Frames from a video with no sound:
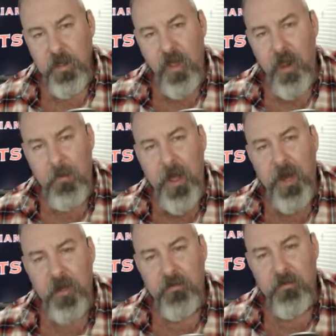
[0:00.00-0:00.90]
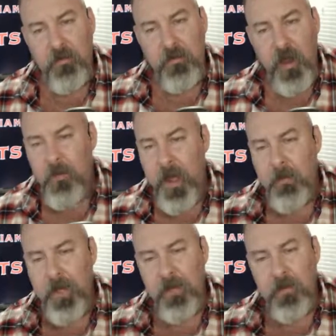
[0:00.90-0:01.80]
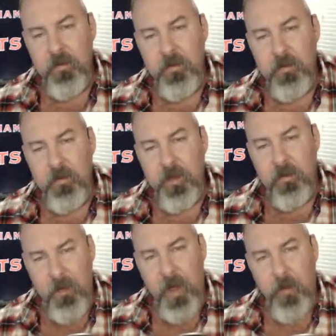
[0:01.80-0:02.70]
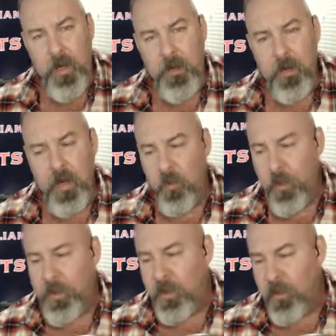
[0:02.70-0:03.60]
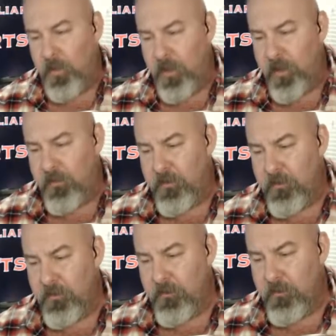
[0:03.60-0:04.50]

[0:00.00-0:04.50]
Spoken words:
it's all about us. It's not about me. It's about we, and we can do this.